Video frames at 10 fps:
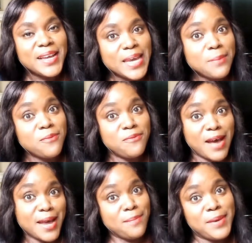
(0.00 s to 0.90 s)
keep
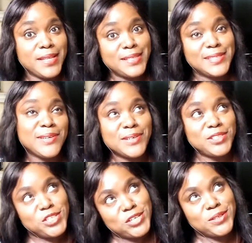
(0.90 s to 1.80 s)
vibing, take
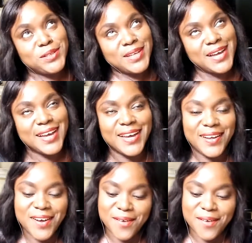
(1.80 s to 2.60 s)
your chill.